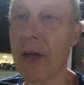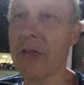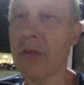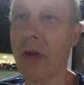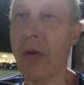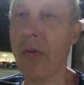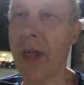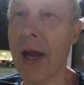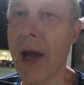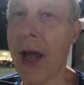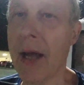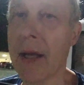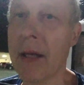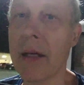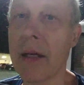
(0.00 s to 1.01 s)
So then I
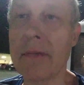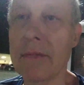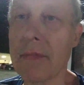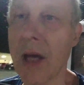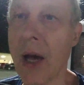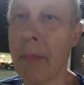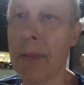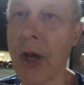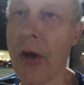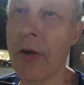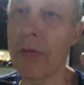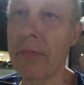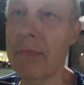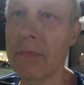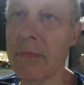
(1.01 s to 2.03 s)
can
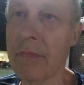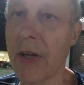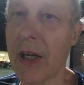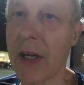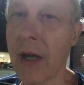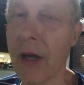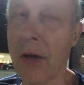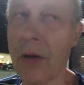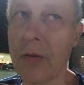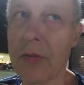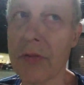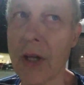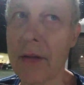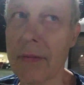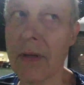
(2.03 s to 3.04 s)
upload videos
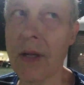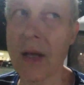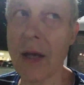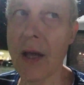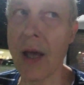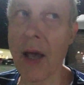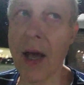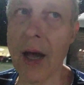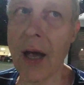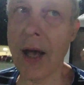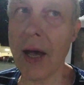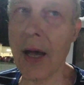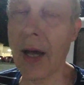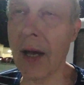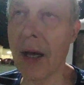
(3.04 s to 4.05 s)
and
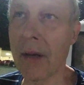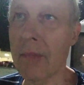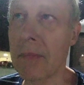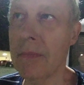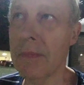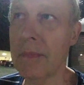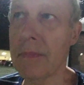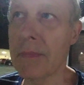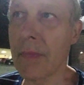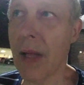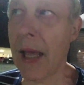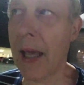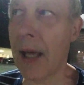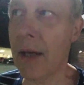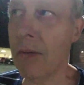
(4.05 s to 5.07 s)
uh,
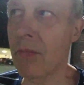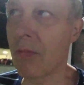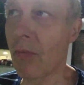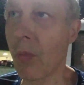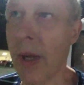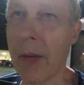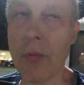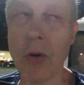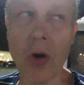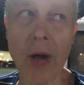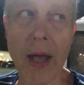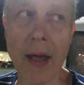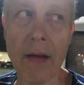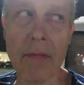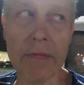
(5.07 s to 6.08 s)
and we will
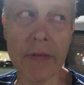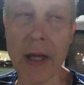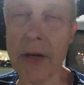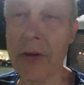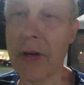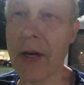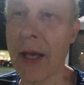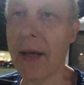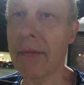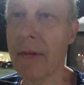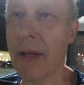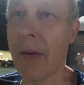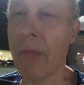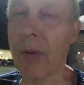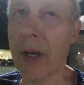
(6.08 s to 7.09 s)
have internet
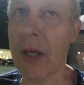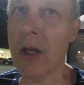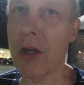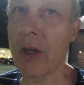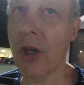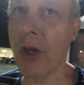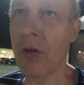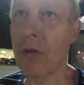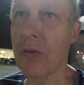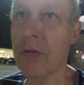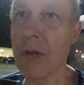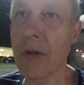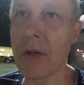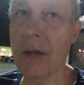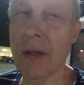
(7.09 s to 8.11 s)
that we can use
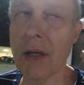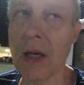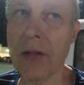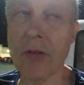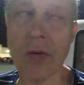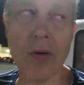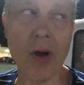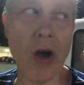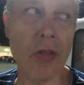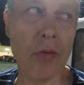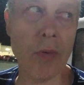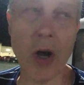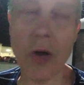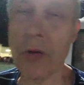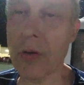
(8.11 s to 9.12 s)
either on the
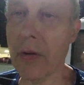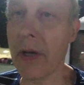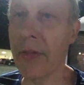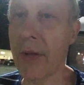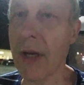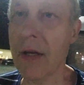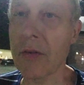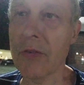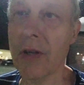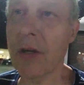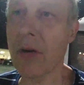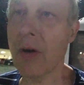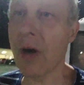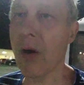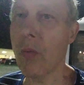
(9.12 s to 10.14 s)
road or in the
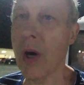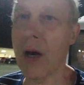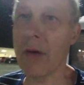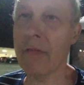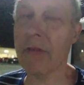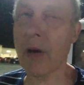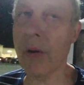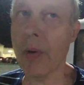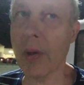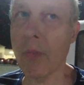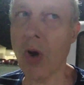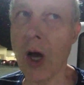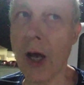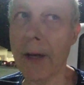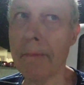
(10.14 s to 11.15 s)
casita or wherever we
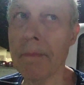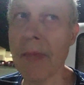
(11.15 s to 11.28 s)
want.